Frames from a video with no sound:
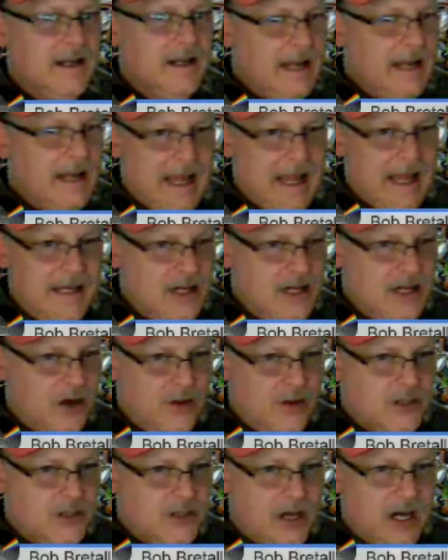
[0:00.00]
And,
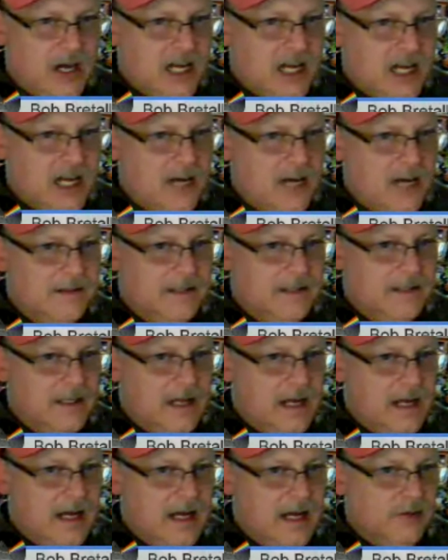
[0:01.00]
they're talking about
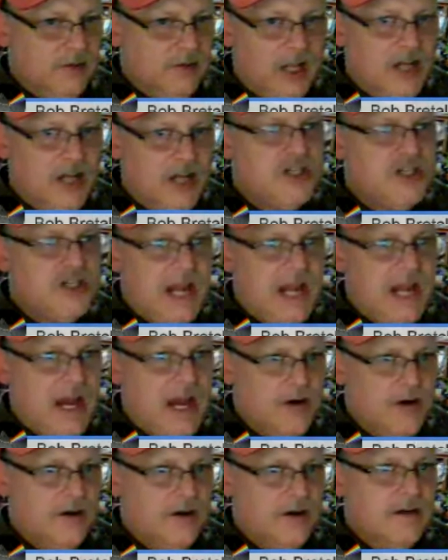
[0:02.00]
the lunch
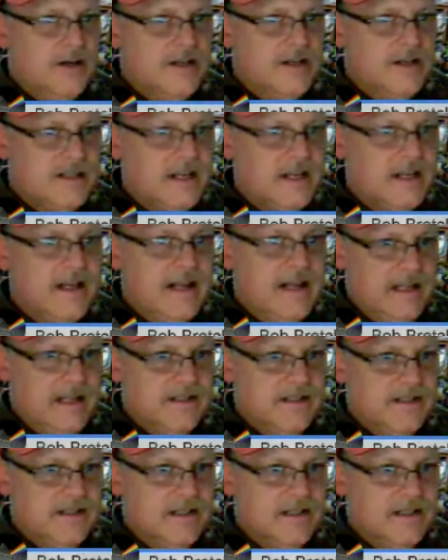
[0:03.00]
counter
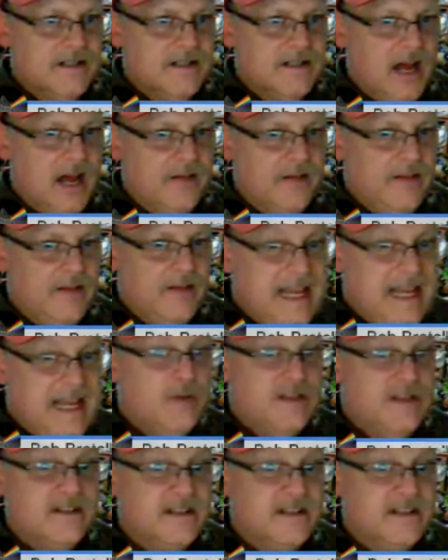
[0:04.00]
sit-ins and stuff, and
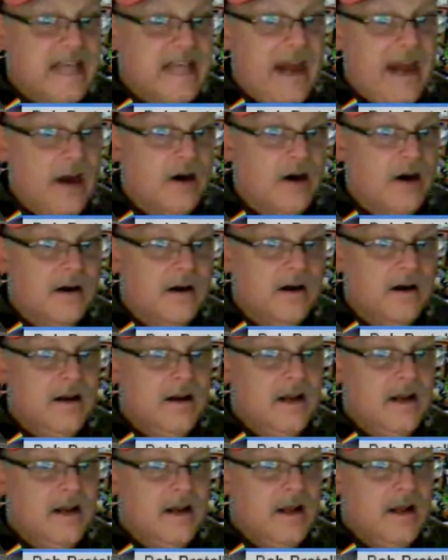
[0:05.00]
he was there.
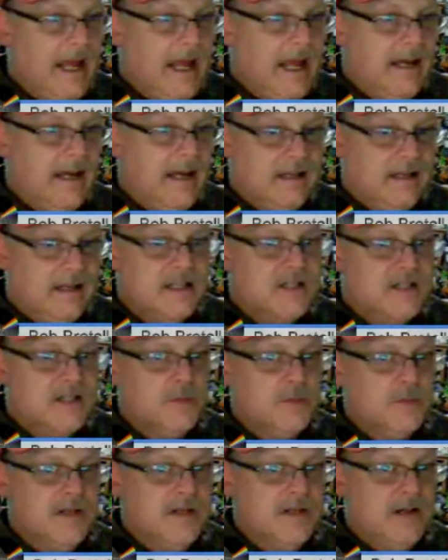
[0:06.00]
And
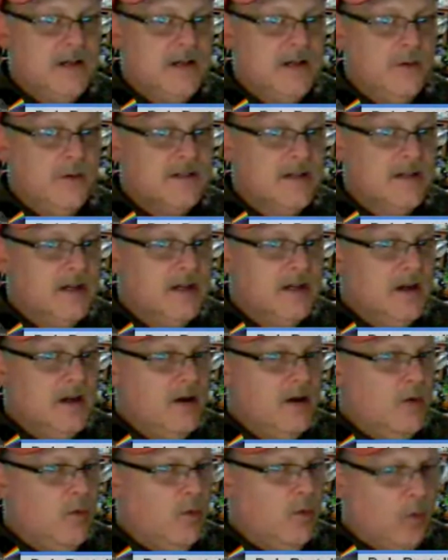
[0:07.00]
it was
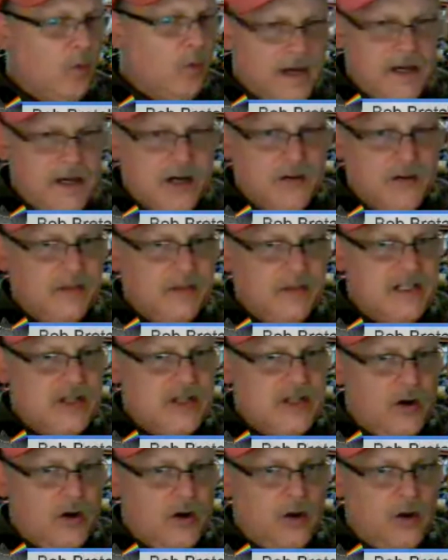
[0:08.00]
wonderfully
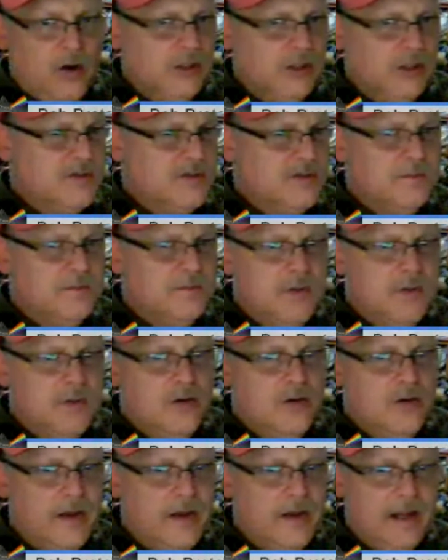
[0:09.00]
told. It was
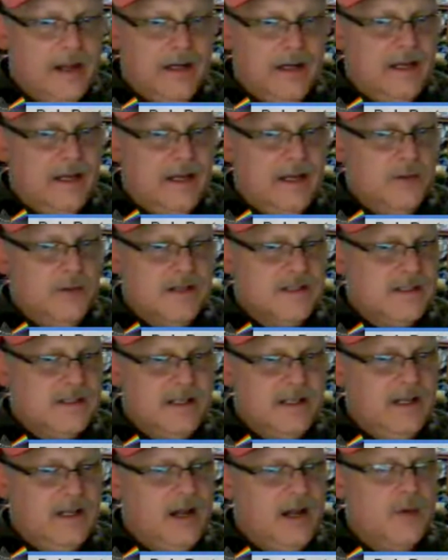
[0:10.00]
moving. It
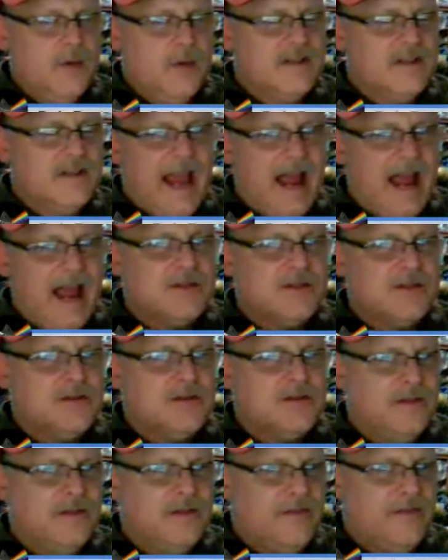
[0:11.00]
was
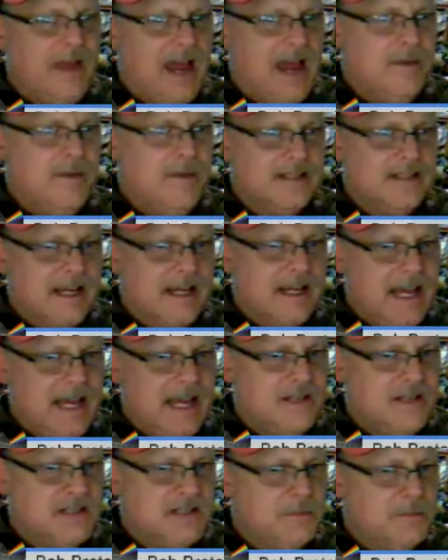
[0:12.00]
absolutely fabulous. I
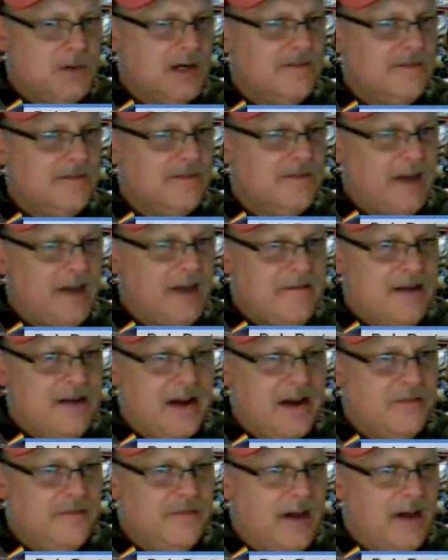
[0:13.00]
gave this book a 5
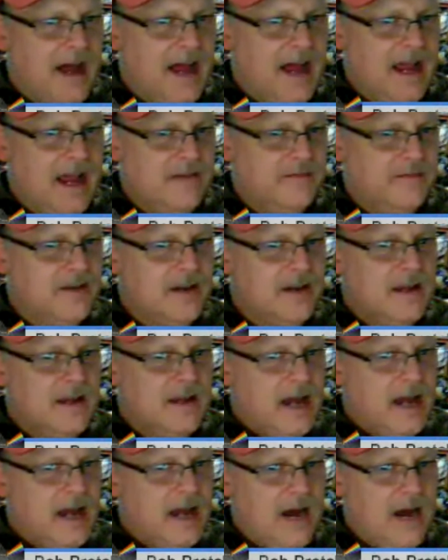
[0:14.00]
out of 5.
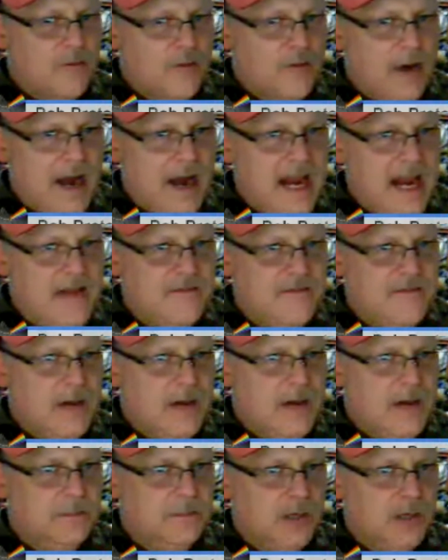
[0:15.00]
I raved
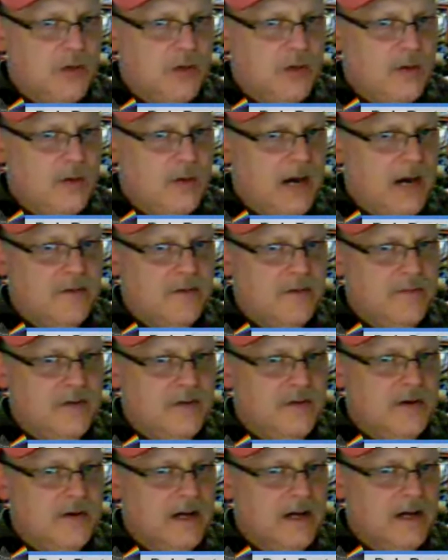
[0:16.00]
about the book when I
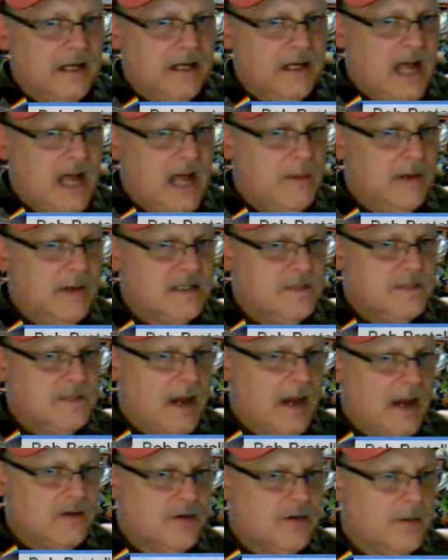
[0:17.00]
reviewed it on Comic
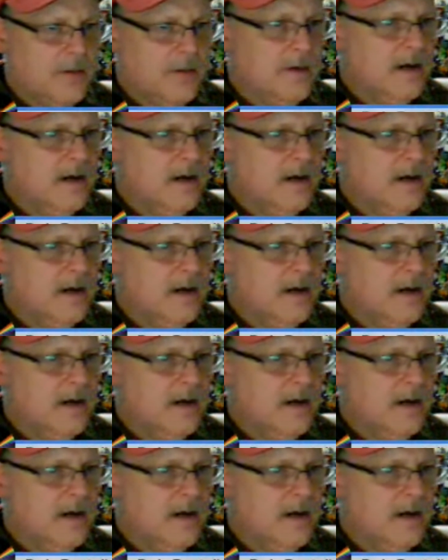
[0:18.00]
Spectrum.